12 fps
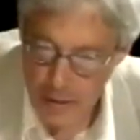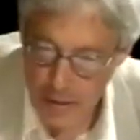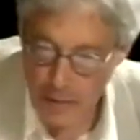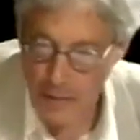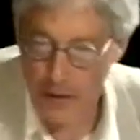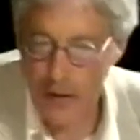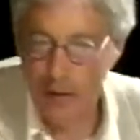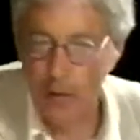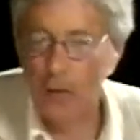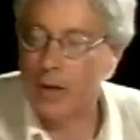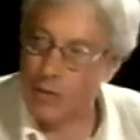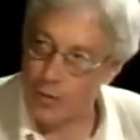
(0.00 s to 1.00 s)
piece of
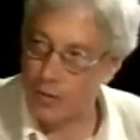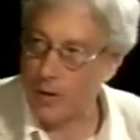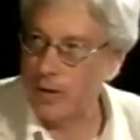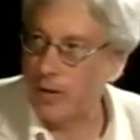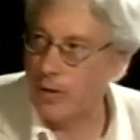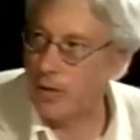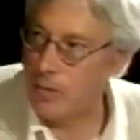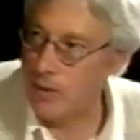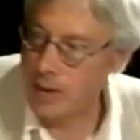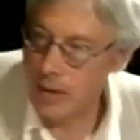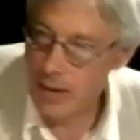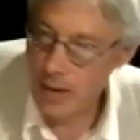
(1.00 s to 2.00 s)
work you're referring to
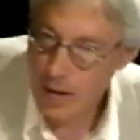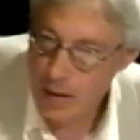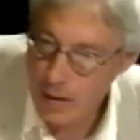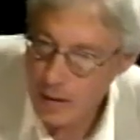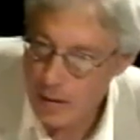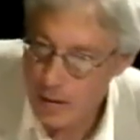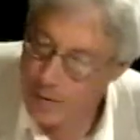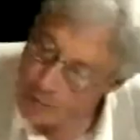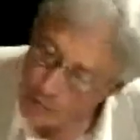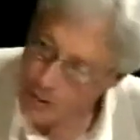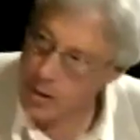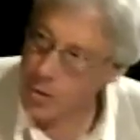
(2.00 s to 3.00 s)
is
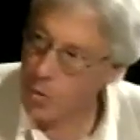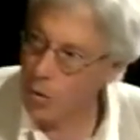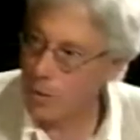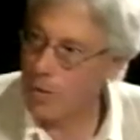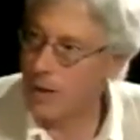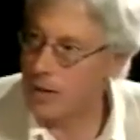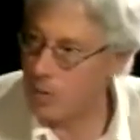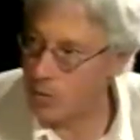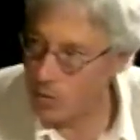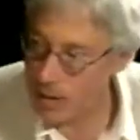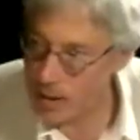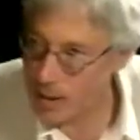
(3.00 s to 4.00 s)
the video walkabouts
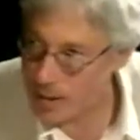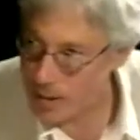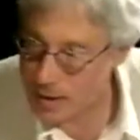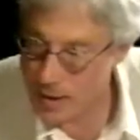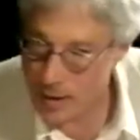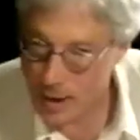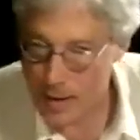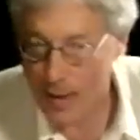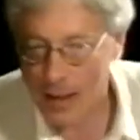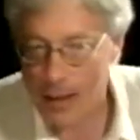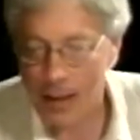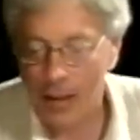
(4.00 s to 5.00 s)
we organised. And
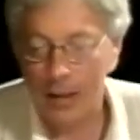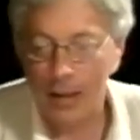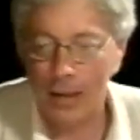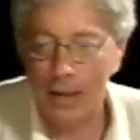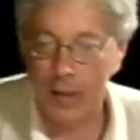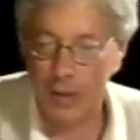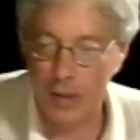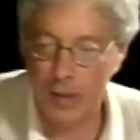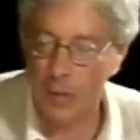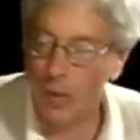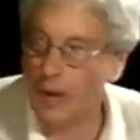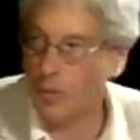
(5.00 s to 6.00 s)
as I said earlier, this
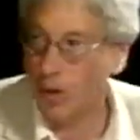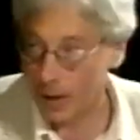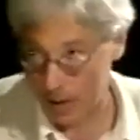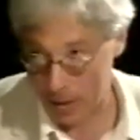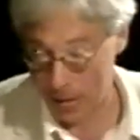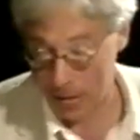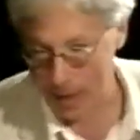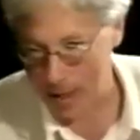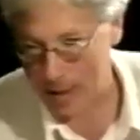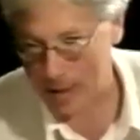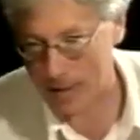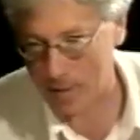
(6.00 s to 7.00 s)
was one of the
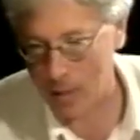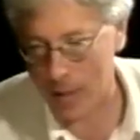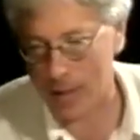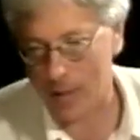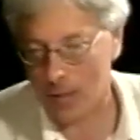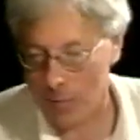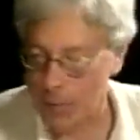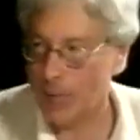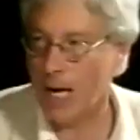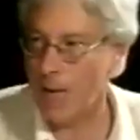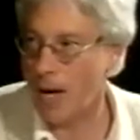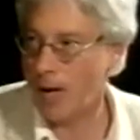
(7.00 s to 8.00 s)
contexts in which young
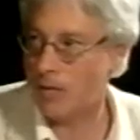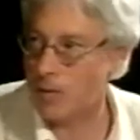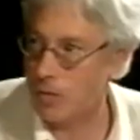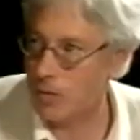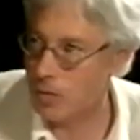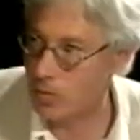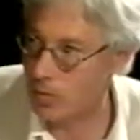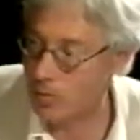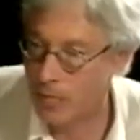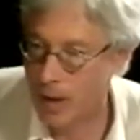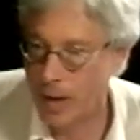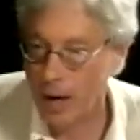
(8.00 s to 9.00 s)
people came out of school.